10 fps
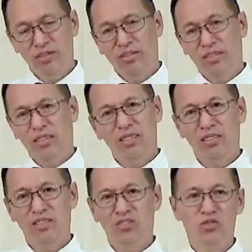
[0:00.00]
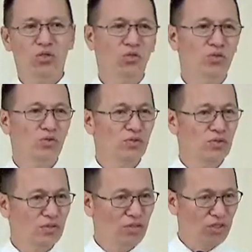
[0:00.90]
He is so
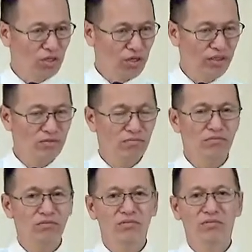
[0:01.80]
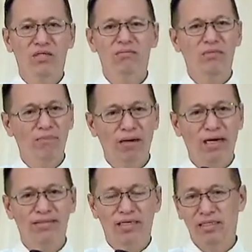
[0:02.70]
great.
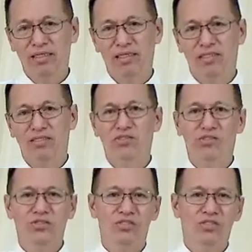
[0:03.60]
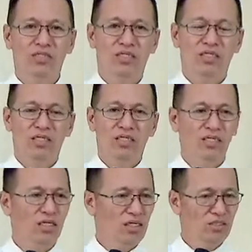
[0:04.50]
Napakadakila ng Diyos. He
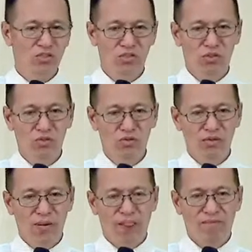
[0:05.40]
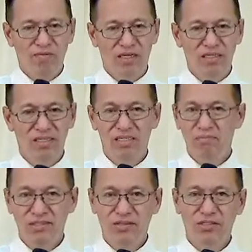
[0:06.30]
has no
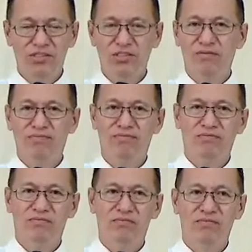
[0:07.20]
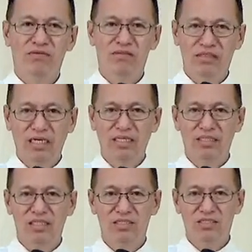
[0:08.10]
limitation. God
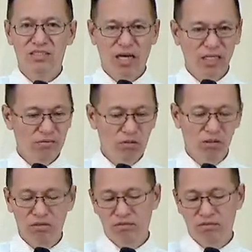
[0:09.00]
is able.